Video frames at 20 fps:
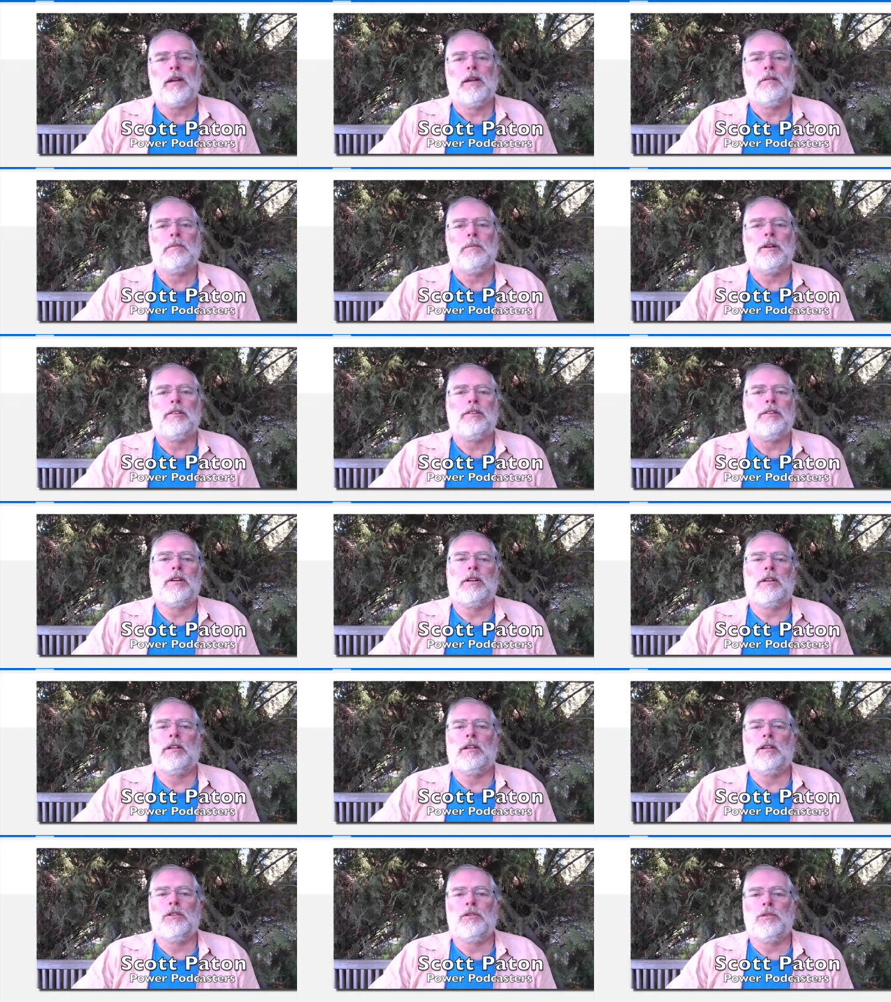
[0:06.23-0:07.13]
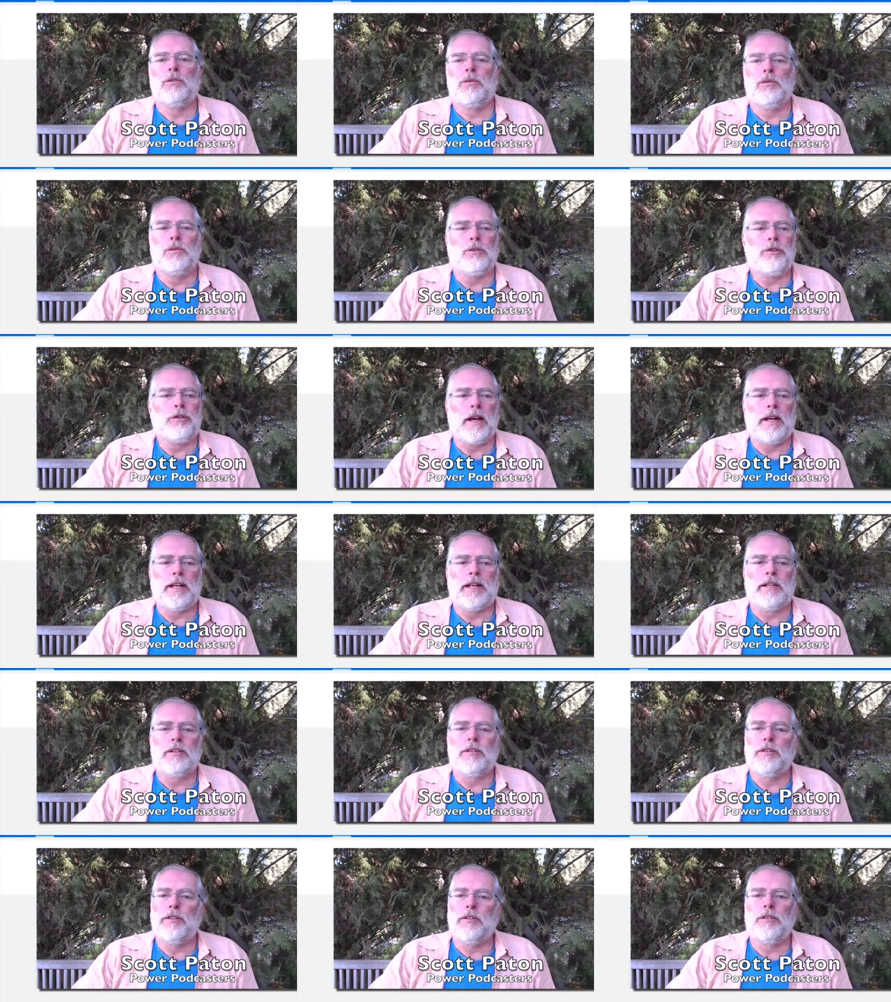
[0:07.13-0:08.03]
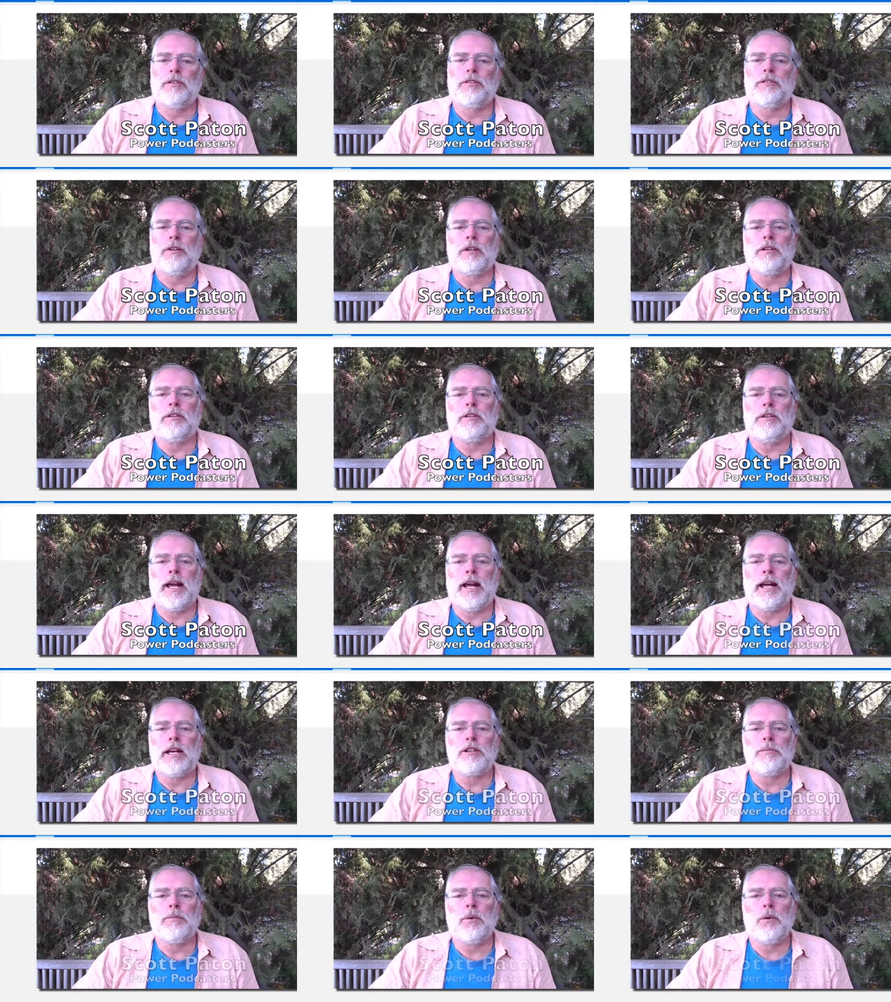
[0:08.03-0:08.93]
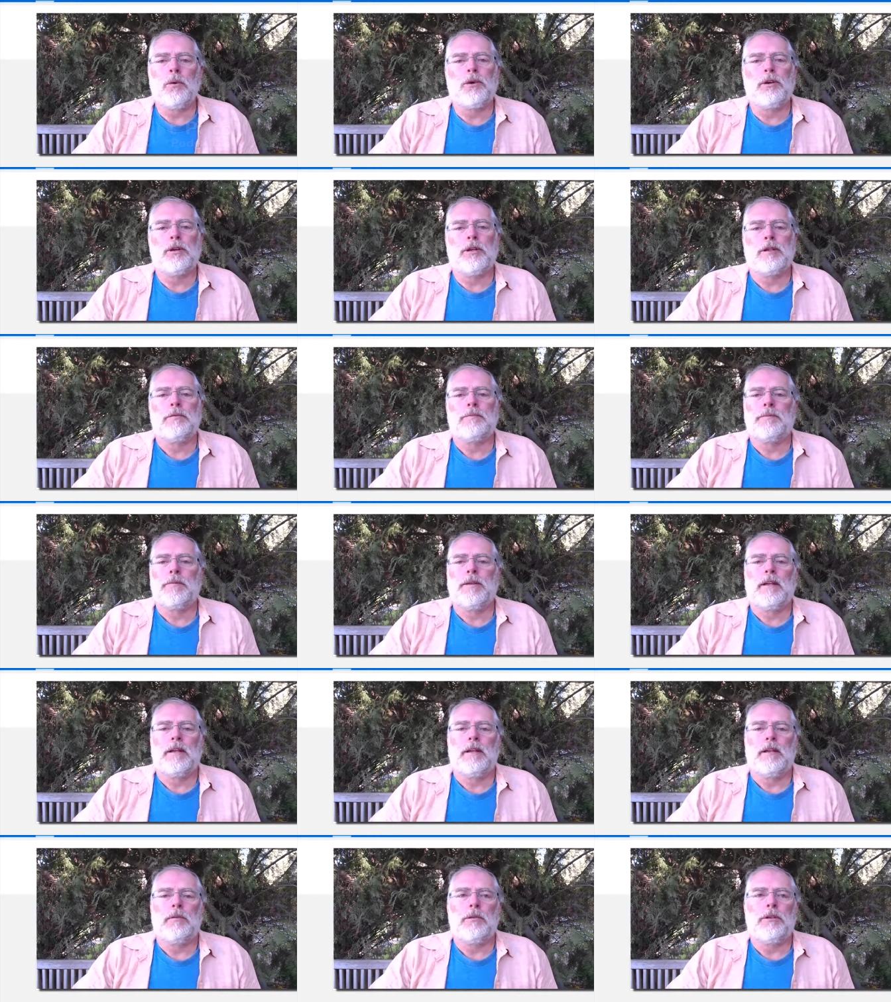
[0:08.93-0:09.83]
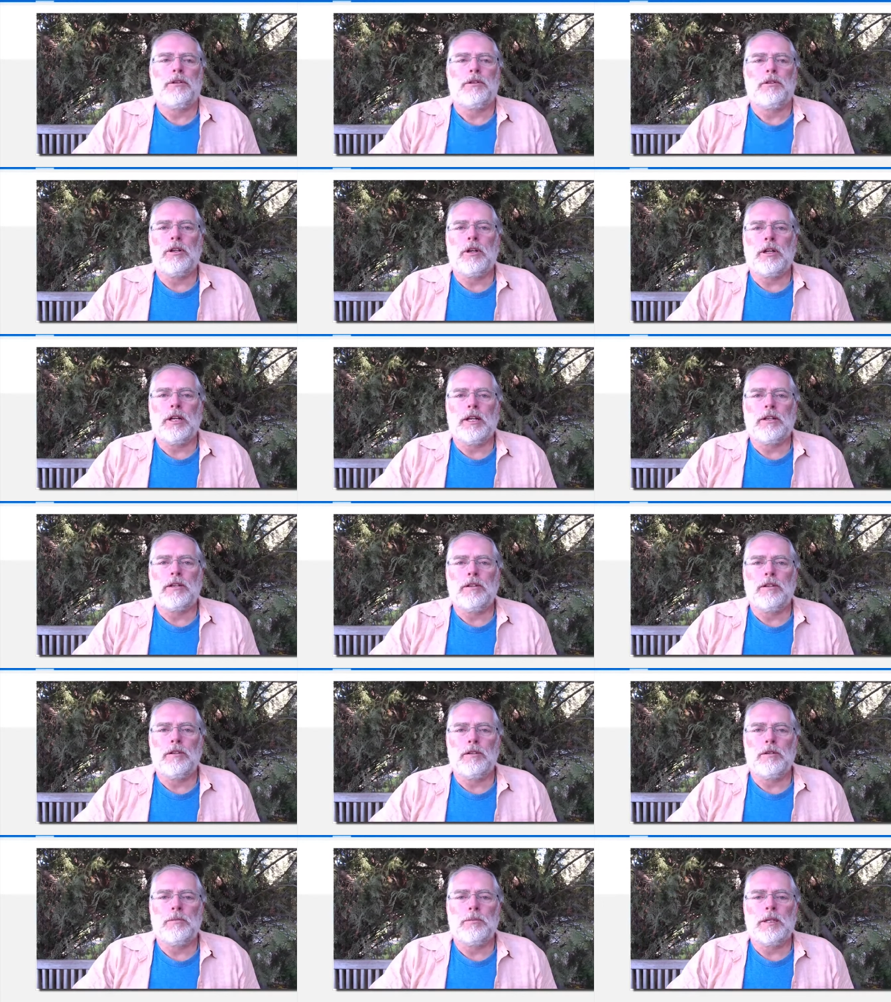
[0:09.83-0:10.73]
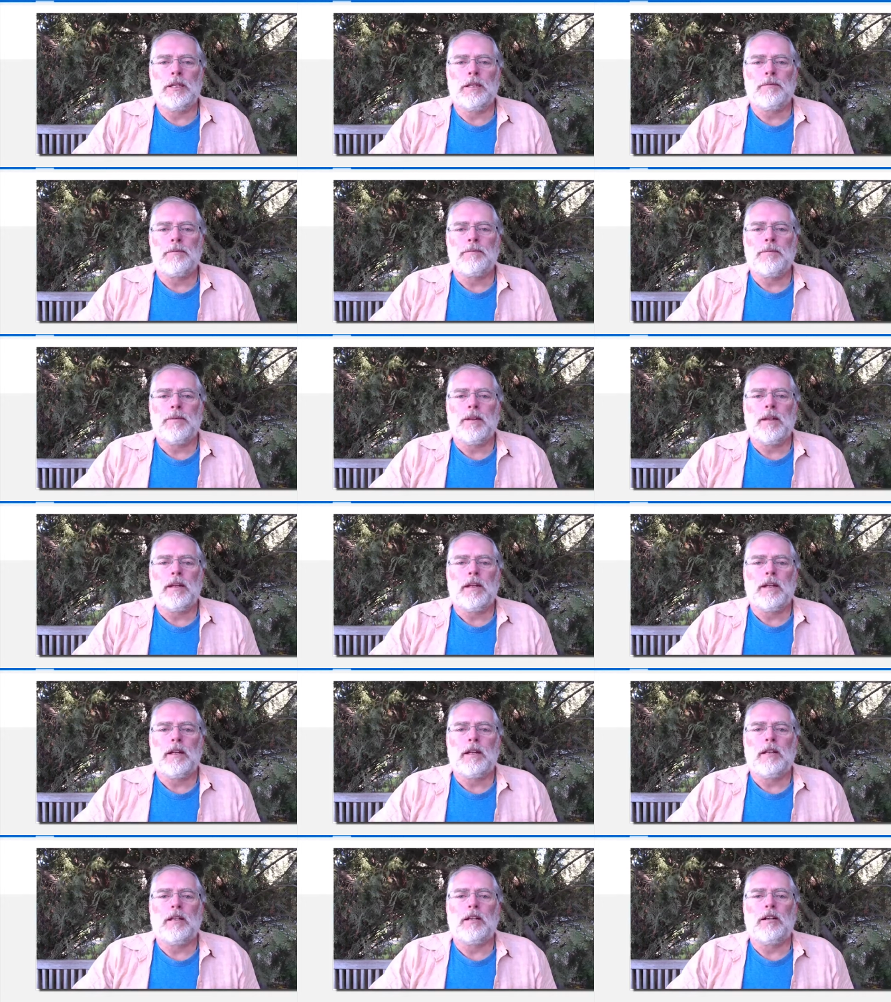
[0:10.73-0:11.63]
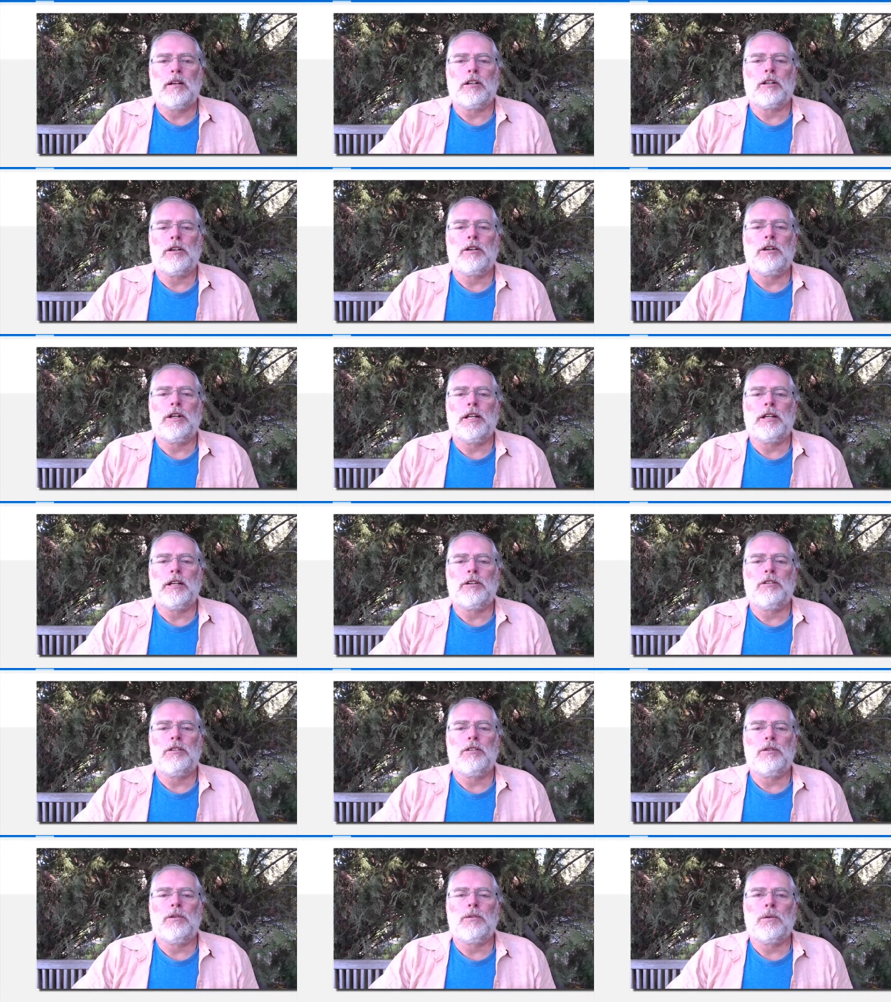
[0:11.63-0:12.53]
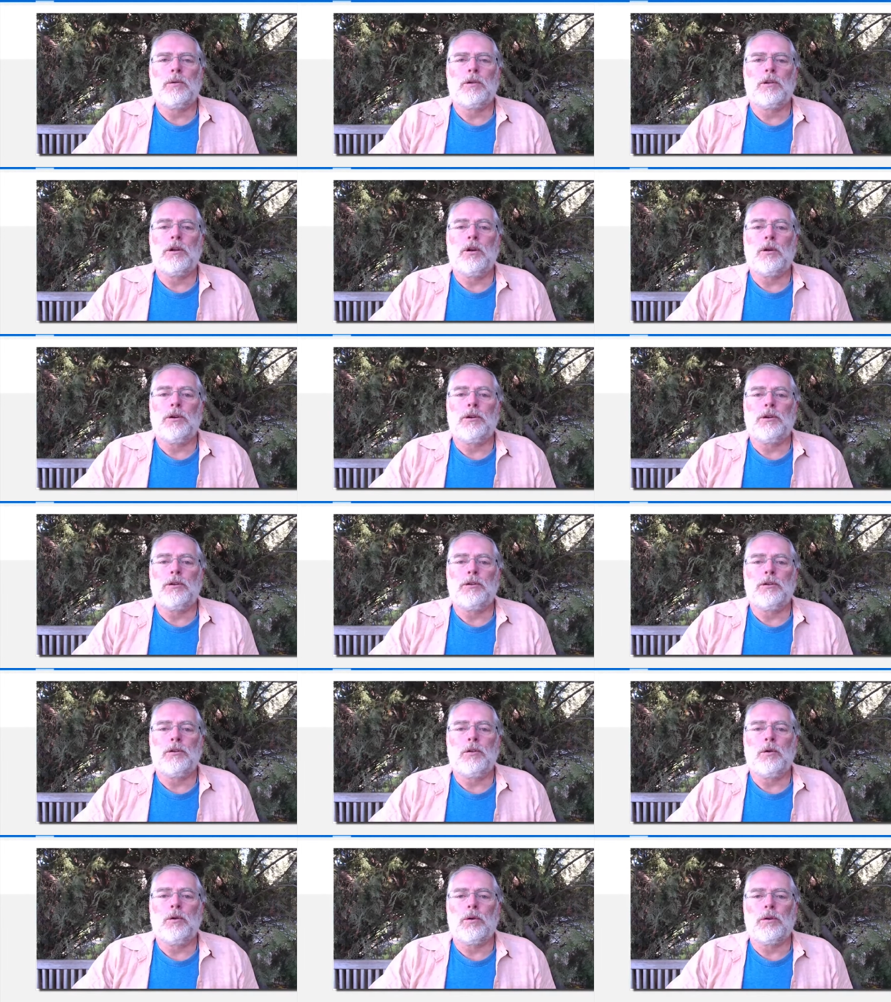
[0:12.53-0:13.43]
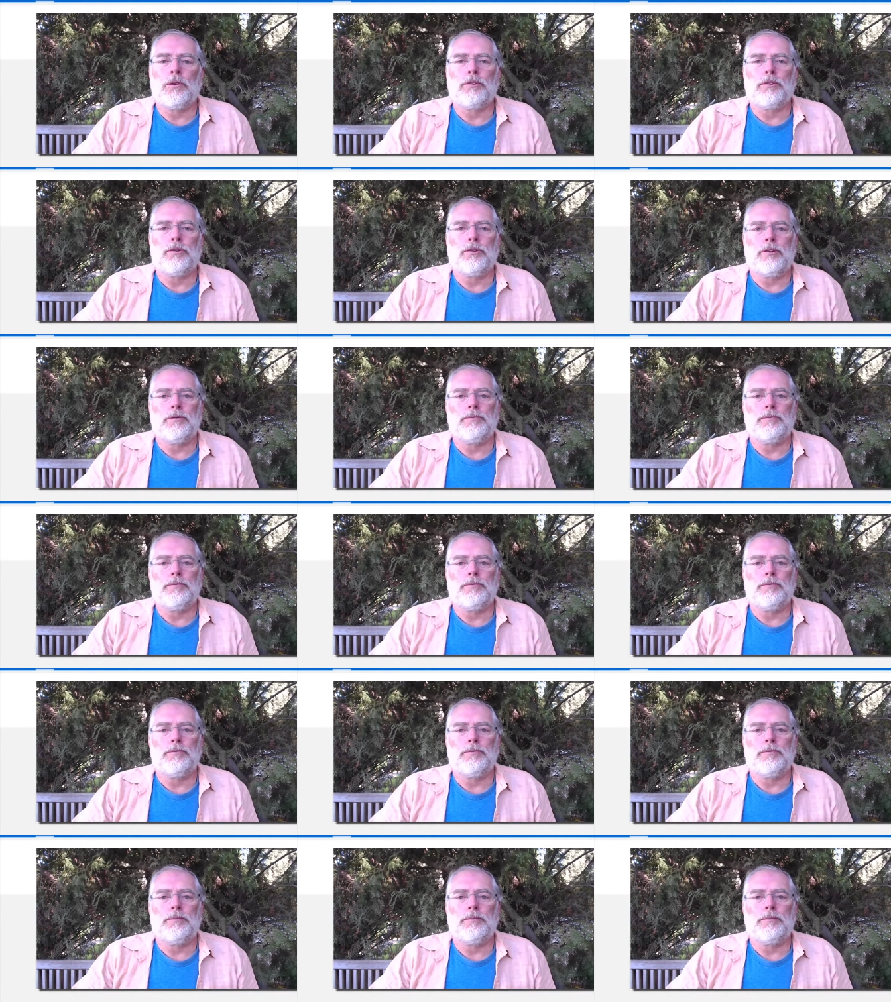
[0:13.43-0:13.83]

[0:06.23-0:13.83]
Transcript: Basically, you sign into your instructor dashboard. When you get into Udemy, click on Create New, go to New Course,